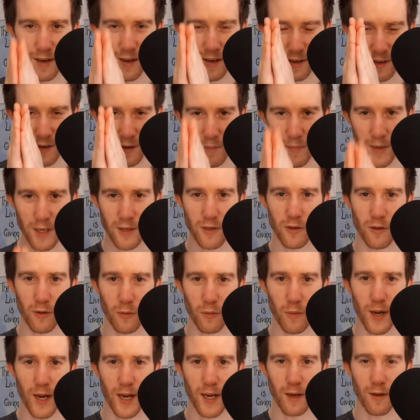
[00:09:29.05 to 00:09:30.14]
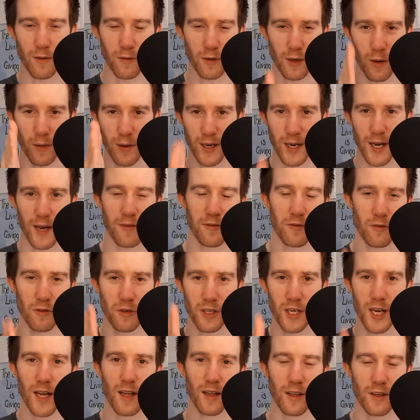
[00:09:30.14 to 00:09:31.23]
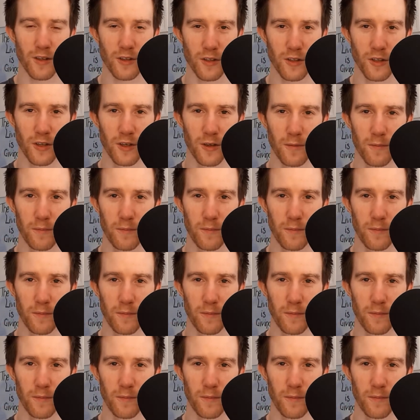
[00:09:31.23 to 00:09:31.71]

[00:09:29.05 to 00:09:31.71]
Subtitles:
dimensional way of going after a challenge,